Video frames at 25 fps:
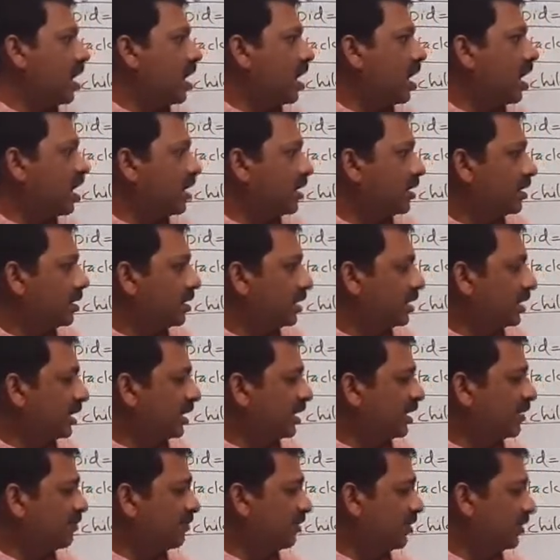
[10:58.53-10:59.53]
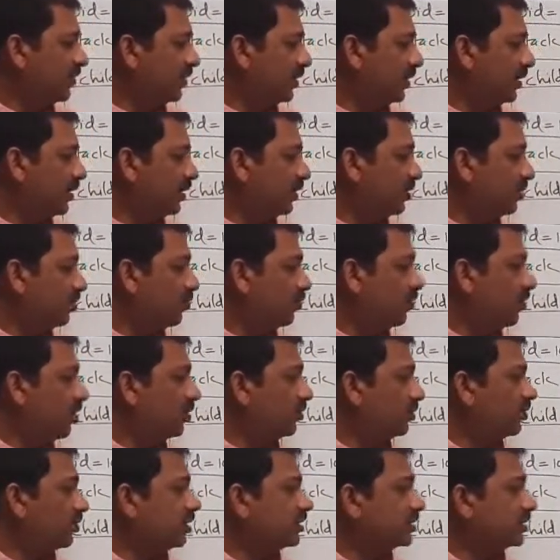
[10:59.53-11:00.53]
and in between you
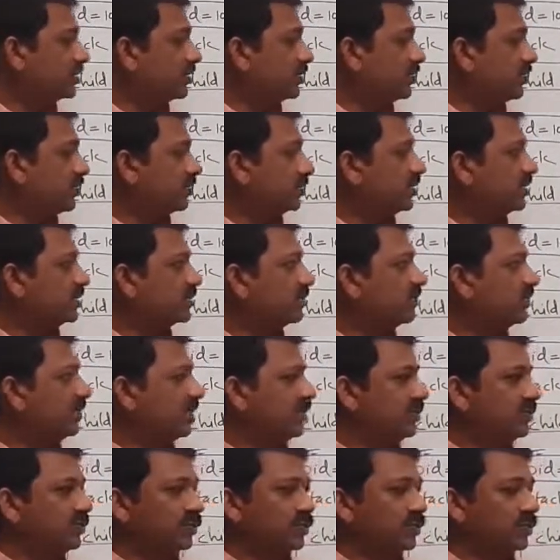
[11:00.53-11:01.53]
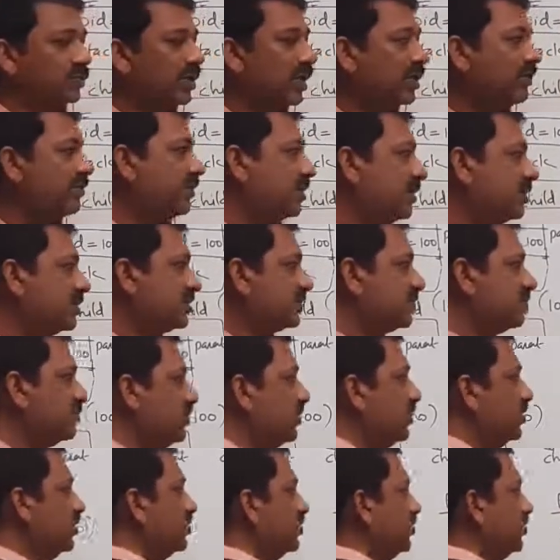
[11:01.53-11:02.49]
want to execute this P2. That means P2